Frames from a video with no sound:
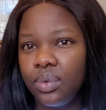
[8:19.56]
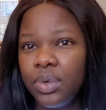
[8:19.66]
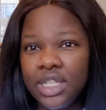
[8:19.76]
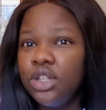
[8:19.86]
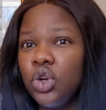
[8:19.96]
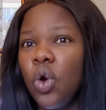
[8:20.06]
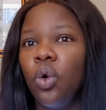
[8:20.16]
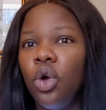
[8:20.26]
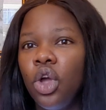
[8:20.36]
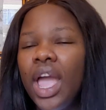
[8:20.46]
We didn't
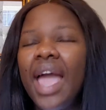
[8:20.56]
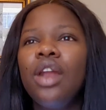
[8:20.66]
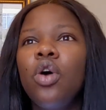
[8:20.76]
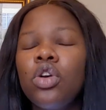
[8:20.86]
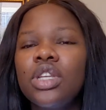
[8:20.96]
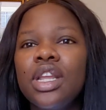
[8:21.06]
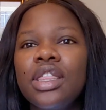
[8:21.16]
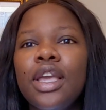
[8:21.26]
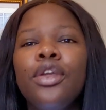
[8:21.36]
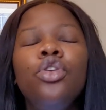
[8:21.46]
know. And also
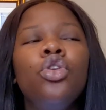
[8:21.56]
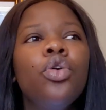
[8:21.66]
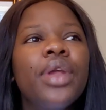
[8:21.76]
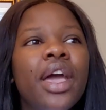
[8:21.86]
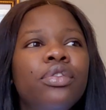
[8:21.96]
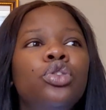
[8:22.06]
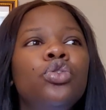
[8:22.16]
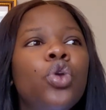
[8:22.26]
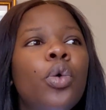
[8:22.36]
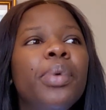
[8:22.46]
another thing, you don't have to
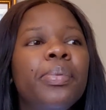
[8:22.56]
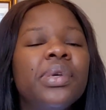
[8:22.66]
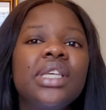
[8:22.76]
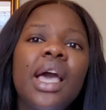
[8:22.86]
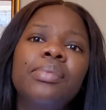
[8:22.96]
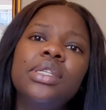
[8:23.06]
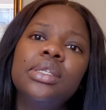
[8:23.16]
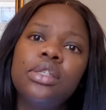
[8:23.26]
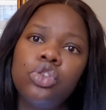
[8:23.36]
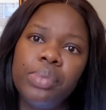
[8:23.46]
know people's
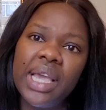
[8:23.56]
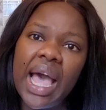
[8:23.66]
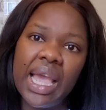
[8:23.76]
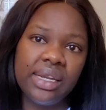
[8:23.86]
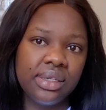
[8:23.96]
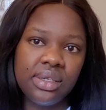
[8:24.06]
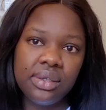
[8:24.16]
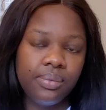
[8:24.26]
circumstances to be kind.